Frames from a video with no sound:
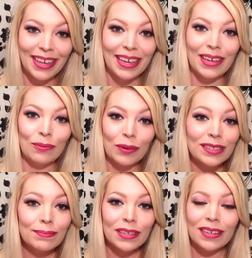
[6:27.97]
It
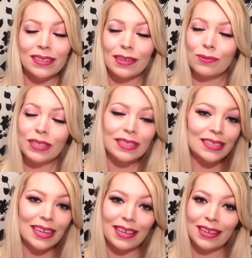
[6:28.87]
wasn't because I wasn't
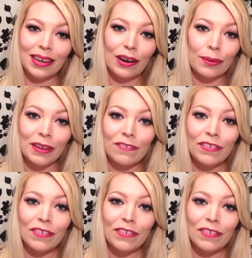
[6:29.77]
taking care of my